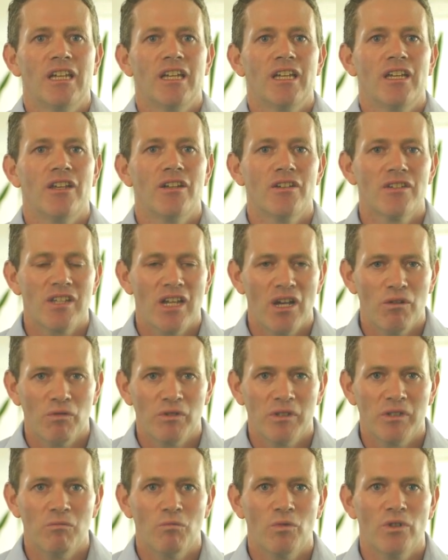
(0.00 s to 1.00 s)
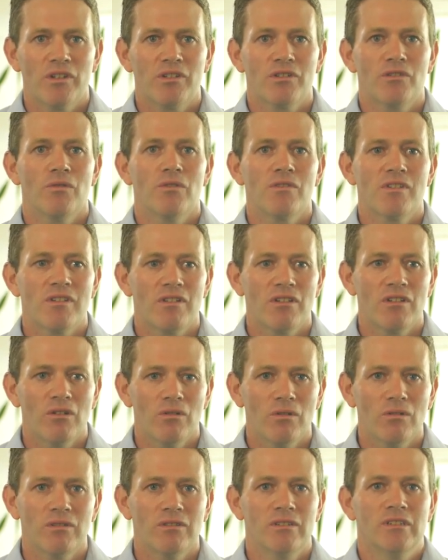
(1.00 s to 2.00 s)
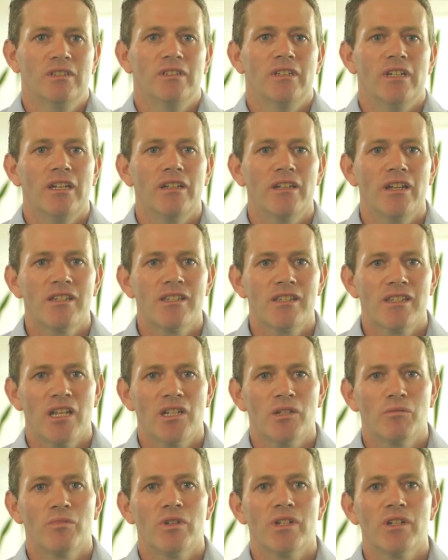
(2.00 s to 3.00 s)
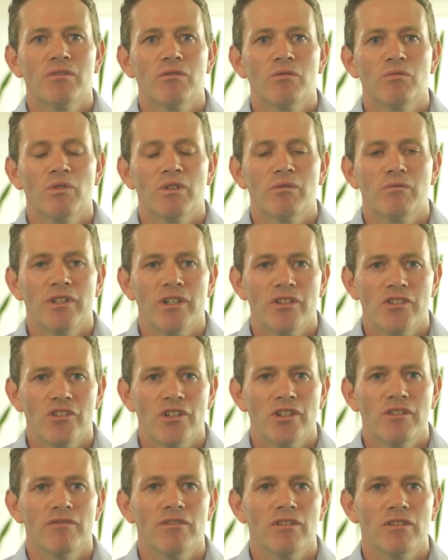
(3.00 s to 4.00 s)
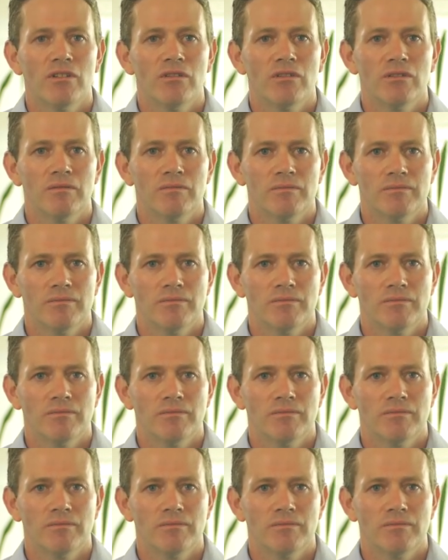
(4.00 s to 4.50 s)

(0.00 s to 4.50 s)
here's how we work towards the goal, and let's celebrate when we achieve the goal.